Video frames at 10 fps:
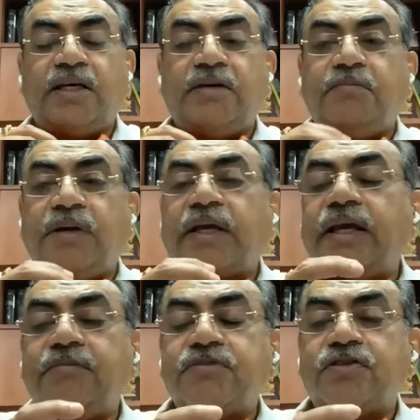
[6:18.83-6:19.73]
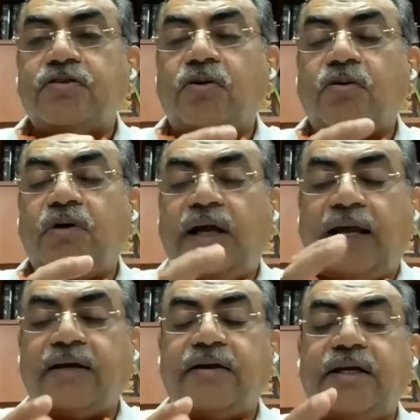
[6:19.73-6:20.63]
he became so
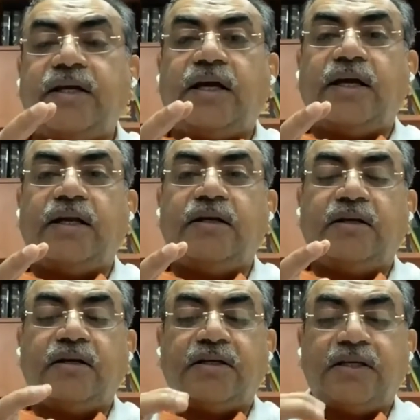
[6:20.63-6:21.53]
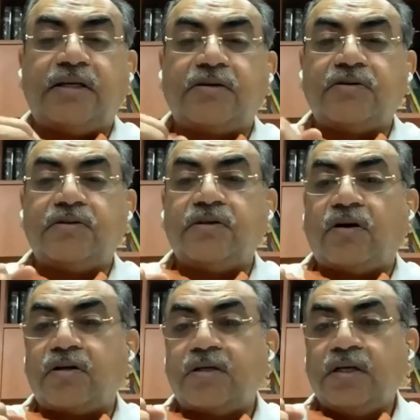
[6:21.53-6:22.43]
angry, and he could
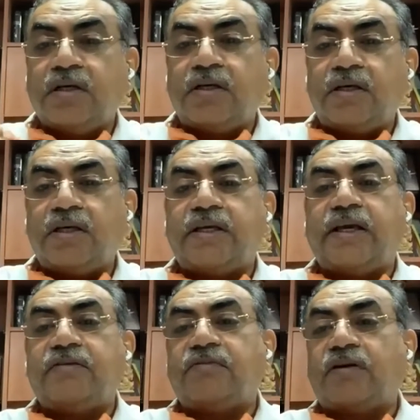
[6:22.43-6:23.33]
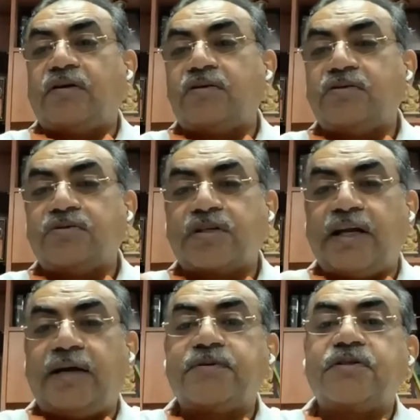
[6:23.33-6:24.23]
not. He gave one or two
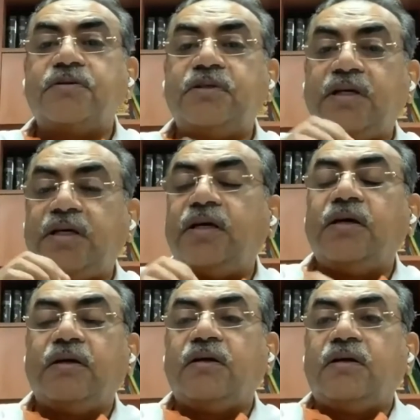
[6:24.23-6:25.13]
slaps to the